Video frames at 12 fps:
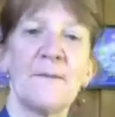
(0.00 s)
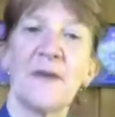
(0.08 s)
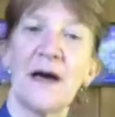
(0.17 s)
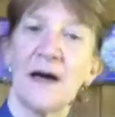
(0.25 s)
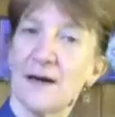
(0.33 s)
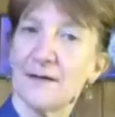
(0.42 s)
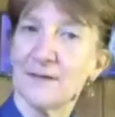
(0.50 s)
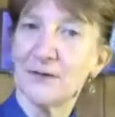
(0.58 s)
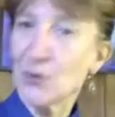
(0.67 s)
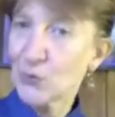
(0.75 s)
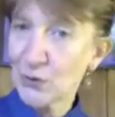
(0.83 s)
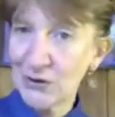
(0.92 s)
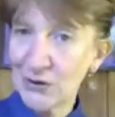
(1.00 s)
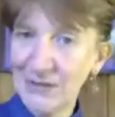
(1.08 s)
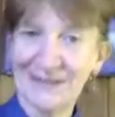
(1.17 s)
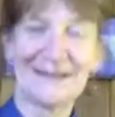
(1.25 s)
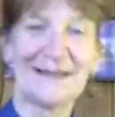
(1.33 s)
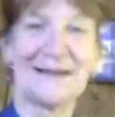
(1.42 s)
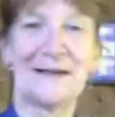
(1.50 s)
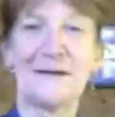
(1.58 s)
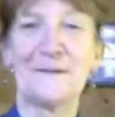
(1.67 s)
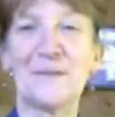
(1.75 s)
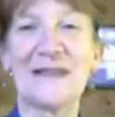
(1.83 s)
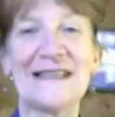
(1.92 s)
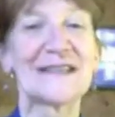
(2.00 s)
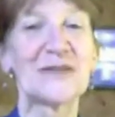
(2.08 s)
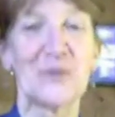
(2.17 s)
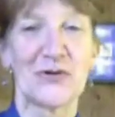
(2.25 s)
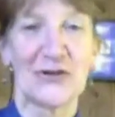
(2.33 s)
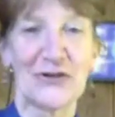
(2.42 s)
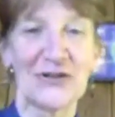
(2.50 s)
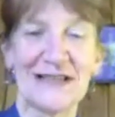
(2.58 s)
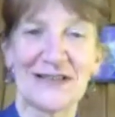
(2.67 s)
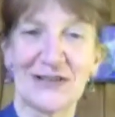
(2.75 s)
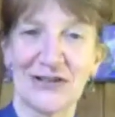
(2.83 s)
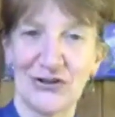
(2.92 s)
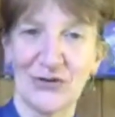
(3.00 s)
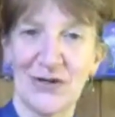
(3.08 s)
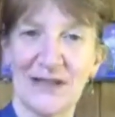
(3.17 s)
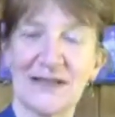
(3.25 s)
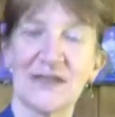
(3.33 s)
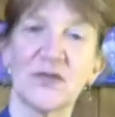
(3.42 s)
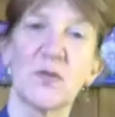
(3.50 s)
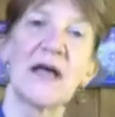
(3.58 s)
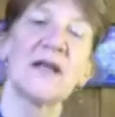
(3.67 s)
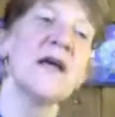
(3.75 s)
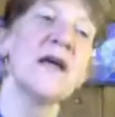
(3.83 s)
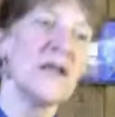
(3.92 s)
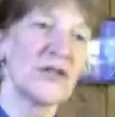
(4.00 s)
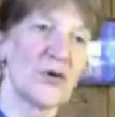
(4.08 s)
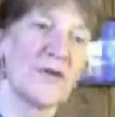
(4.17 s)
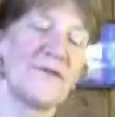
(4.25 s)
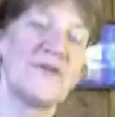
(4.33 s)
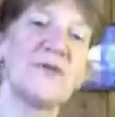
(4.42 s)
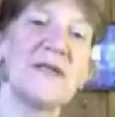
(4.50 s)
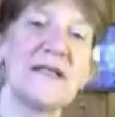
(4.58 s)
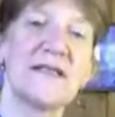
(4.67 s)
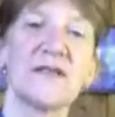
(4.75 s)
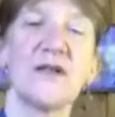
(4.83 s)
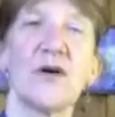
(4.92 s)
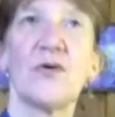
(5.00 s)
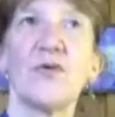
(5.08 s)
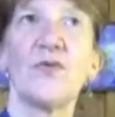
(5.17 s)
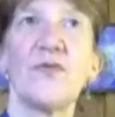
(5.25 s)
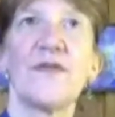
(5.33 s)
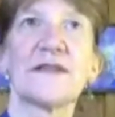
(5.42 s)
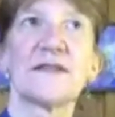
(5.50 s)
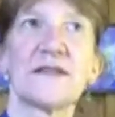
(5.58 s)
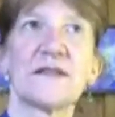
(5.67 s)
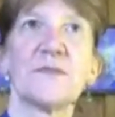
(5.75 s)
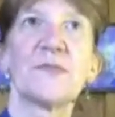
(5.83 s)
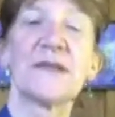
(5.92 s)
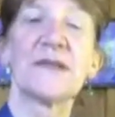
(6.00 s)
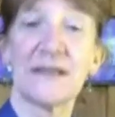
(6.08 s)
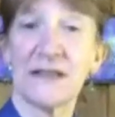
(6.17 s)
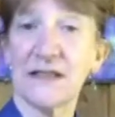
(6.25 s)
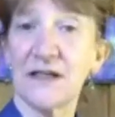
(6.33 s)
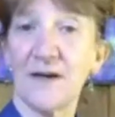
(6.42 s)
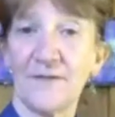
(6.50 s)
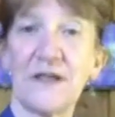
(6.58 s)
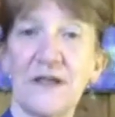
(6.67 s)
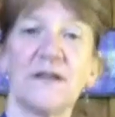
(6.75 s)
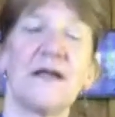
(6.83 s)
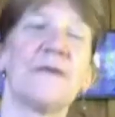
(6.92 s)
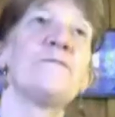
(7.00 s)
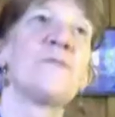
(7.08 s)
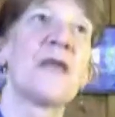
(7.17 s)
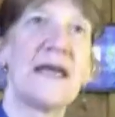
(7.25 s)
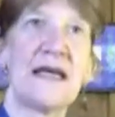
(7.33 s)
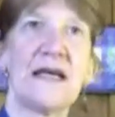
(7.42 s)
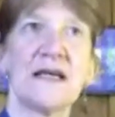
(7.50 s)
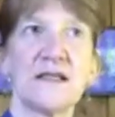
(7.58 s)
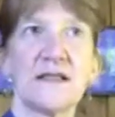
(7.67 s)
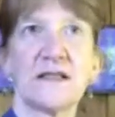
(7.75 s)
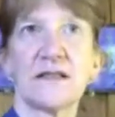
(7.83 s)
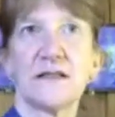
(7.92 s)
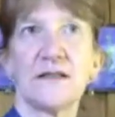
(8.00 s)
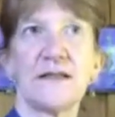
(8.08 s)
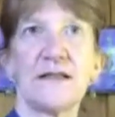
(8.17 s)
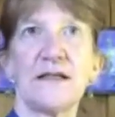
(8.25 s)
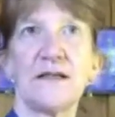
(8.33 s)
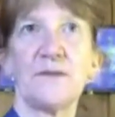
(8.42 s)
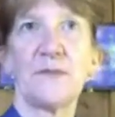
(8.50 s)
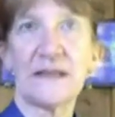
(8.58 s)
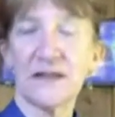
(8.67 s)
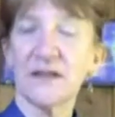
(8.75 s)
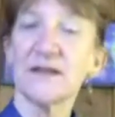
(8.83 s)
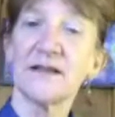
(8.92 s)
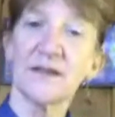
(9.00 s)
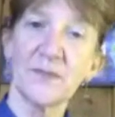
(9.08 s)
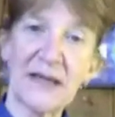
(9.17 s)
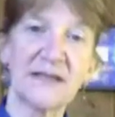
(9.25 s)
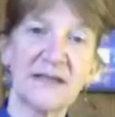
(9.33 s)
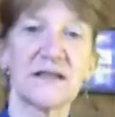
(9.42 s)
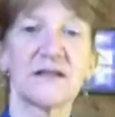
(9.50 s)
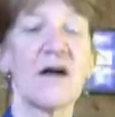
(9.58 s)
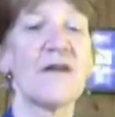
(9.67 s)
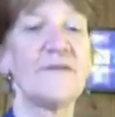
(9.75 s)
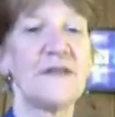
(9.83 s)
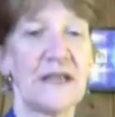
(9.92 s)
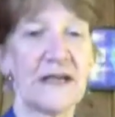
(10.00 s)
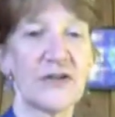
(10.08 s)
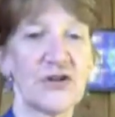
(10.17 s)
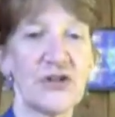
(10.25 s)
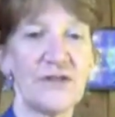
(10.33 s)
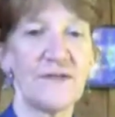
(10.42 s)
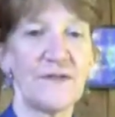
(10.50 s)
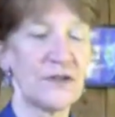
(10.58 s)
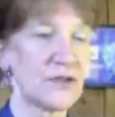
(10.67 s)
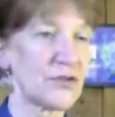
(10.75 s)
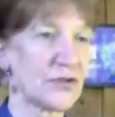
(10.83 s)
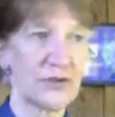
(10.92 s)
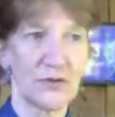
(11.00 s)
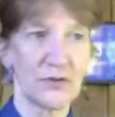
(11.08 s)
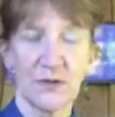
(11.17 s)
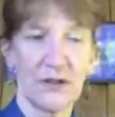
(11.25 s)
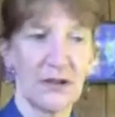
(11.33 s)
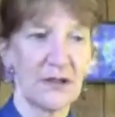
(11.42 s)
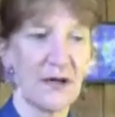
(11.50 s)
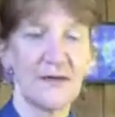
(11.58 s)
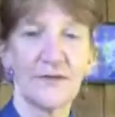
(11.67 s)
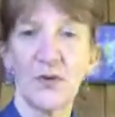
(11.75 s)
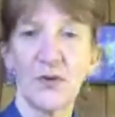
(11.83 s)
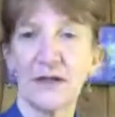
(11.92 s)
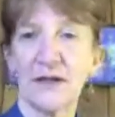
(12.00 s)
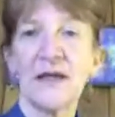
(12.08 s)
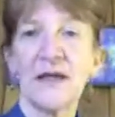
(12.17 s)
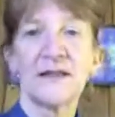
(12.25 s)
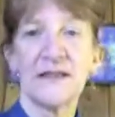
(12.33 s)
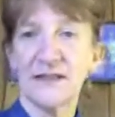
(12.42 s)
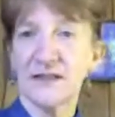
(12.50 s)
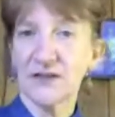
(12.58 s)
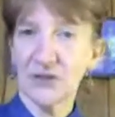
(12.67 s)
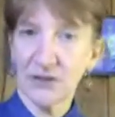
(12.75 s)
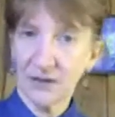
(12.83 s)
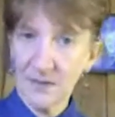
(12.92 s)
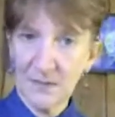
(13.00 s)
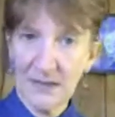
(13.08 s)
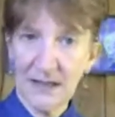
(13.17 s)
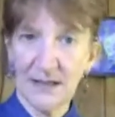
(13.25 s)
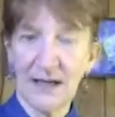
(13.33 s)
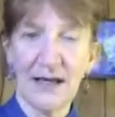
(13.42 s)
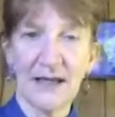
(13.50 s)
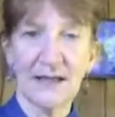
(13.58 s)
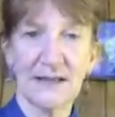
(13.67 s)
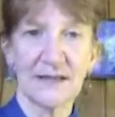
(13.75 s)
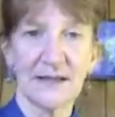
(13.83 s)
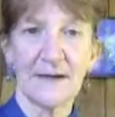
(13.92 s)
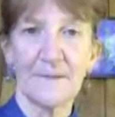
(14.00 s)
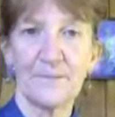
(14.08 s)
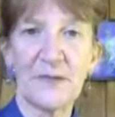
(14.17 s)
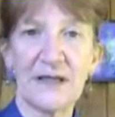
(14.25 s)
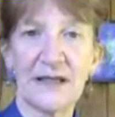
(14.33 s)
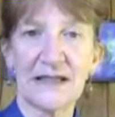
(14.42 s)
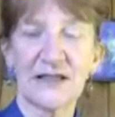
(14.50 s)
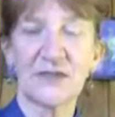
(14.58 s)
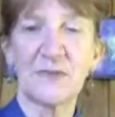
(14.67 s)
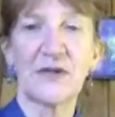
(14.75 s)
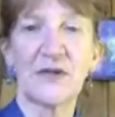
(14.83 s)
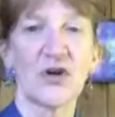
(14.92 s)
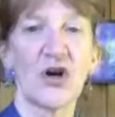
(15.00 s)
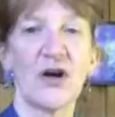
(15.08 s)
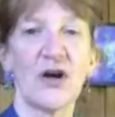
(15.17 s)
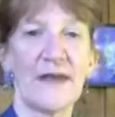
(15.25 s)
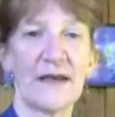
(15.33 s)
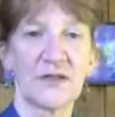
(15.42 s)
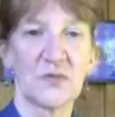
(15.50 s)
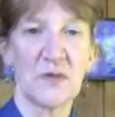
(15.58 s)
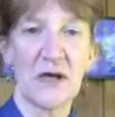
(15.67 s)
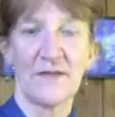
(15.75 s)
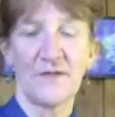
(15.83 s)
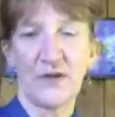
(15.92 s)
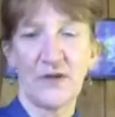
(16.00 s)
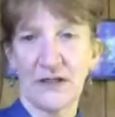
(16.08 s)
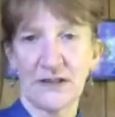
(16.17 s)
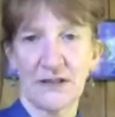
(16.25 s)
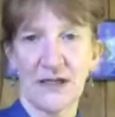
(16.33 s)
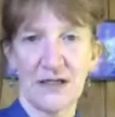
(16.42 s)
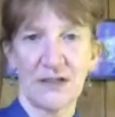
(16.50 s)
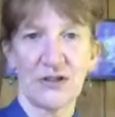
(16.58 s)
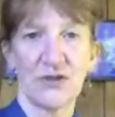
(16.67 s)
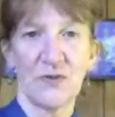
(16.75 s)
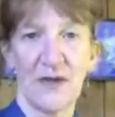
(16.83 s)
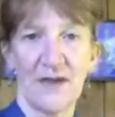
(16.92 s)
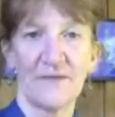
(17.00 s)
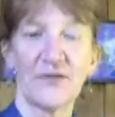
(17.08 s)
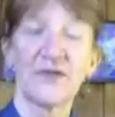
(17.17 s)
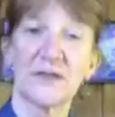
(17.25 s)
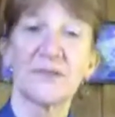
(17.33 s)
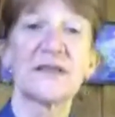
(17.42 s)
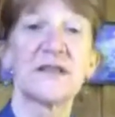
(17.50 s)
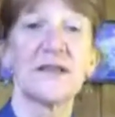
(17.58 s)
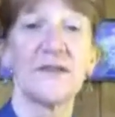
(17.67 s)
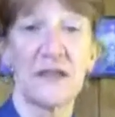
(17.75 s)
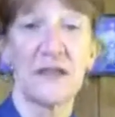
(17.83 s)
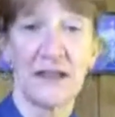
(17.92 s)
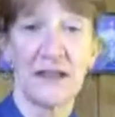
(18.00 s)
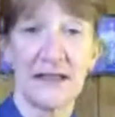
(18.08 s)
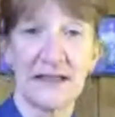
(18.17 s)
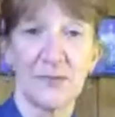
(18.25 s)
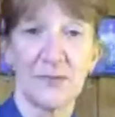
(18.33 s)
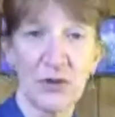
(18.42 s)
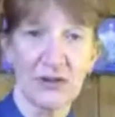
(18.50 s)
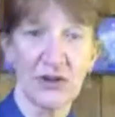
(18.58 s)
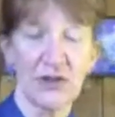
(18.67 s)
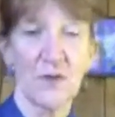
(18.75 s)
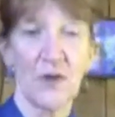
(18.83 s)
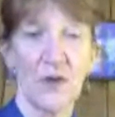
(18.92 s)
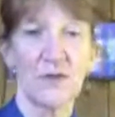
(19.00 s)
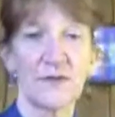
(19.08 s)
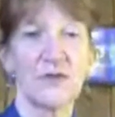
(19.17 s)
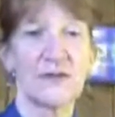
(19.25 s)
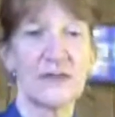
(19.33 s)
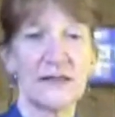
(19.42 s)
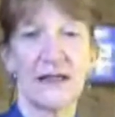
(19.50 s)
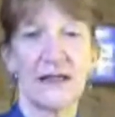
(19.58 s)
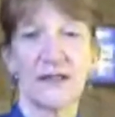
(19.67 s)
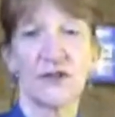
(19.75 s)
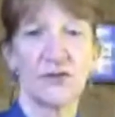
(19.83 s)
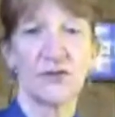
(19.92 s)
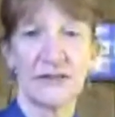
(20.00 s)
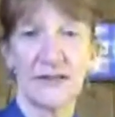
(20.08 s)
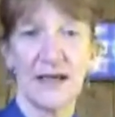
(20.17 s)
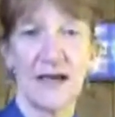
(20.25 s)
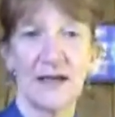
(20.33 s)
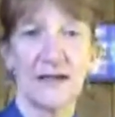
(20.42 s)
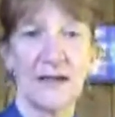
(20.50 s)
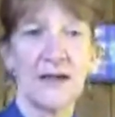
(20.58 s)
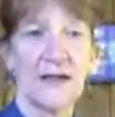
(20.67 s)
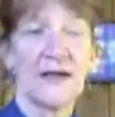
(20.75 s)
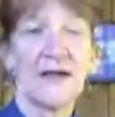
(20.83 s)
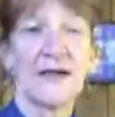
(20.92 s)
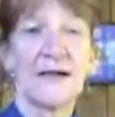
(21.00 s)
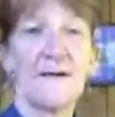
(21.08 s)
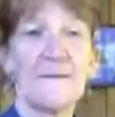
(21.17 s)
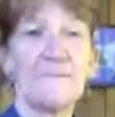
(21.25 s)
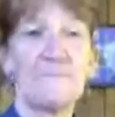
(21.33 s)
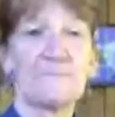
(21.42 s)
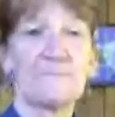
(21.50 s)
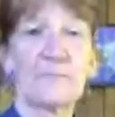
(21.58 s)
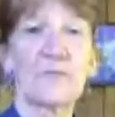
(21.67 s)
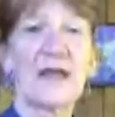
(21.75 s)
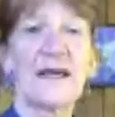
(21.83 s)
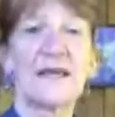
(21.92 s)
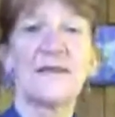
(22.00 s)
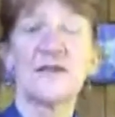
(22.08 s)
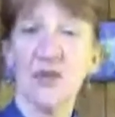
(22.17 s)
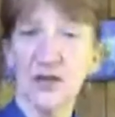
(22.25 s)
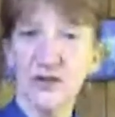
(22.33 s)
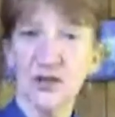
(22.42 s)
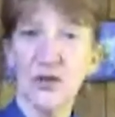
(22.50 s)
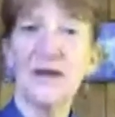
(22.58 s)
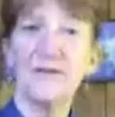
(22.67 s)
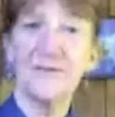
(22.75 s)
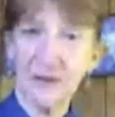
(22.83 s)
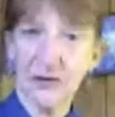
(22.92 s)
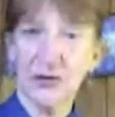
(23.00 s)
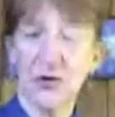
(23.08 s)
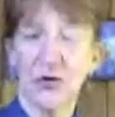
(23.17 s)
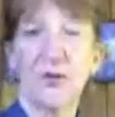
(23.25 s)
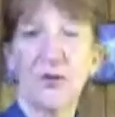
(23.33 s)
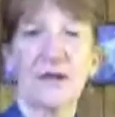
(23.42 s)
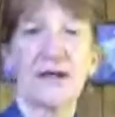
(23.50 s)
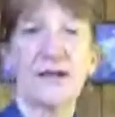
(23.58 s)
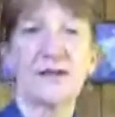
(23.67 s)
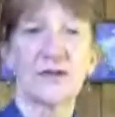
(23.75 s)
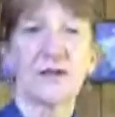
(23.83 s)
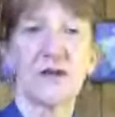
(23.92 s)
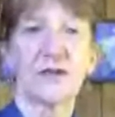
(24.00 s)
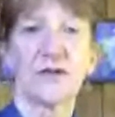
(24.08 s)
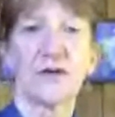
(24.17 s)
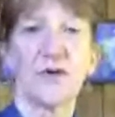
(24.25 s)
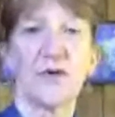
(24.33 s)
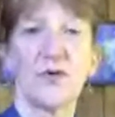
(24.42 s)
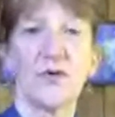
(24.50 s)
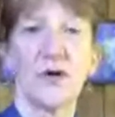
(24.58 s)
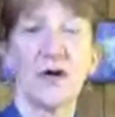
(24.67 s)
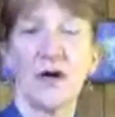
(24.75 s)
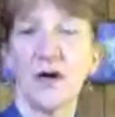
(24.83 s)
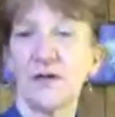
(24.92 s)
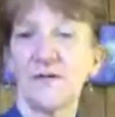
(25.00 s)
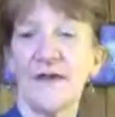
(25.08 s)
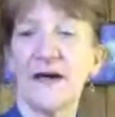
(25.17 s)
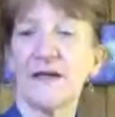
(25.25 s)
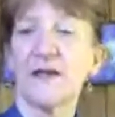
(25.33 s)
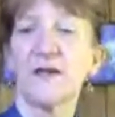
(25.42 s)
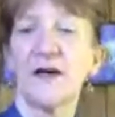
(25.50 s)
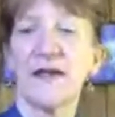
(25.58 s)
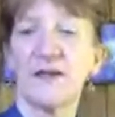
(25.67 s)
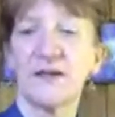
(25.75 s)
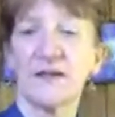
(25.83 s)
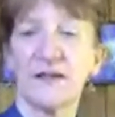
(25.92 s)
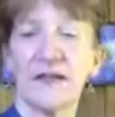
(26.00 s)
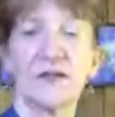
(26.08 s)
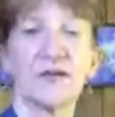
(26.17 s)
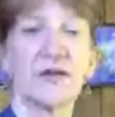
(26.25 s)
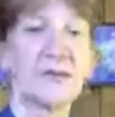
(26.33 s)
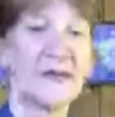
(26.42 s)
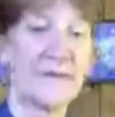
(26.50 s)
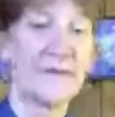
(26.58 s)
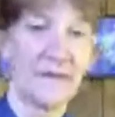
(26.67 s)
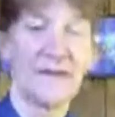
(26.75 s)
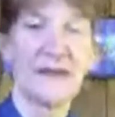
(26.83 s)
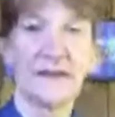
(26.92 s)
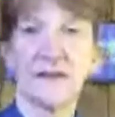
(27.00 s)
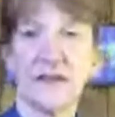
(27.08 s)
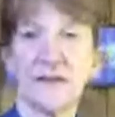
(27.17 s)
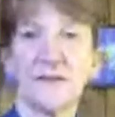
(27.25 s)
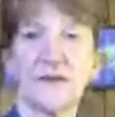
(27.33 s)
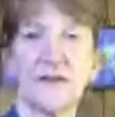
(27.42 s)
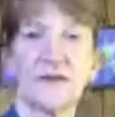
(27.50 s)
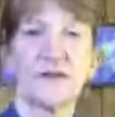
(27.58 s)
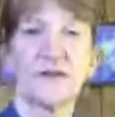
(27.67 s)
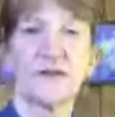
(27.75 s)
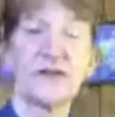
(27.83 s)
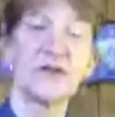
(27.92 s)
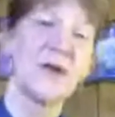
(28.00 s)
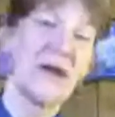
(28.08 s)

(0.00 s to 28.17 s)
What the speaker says: Local Lisa Warner is going to join us as well. So if you need to know the simplicity of healing and basically the basics of the energy field, just a really kind of quick, Lisa's going to come in and be a guest speaker on that as well. Very excited to have her. The Simplicity of Healing is a book that she wrote, so you can take a look at that. And there's also a Fix code book, and there's also all of that online. You can take a look, but that's the type of things that we do.